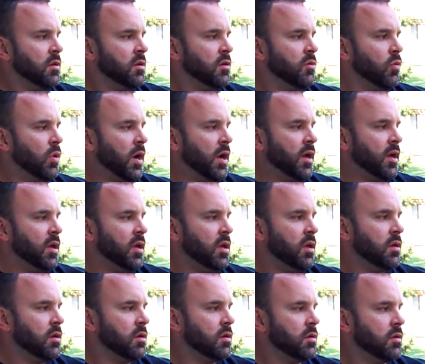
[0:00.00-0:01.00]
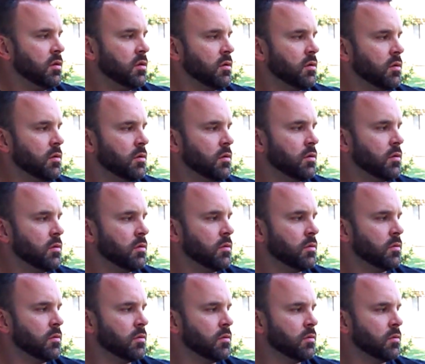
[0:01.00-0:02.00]
Hawaii,
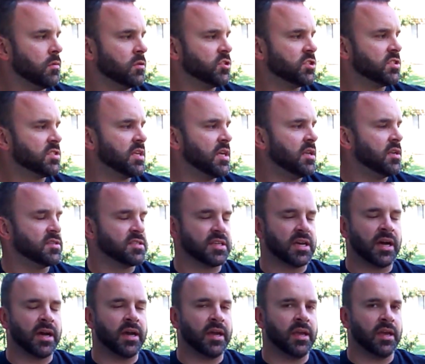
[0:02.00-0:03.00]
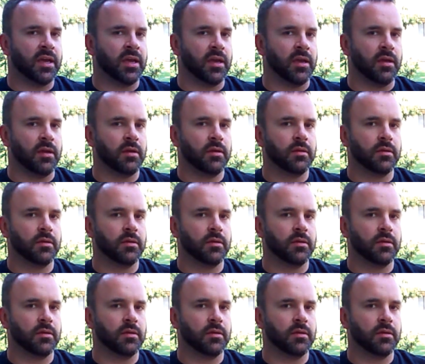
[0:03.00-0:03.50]
which state is IA?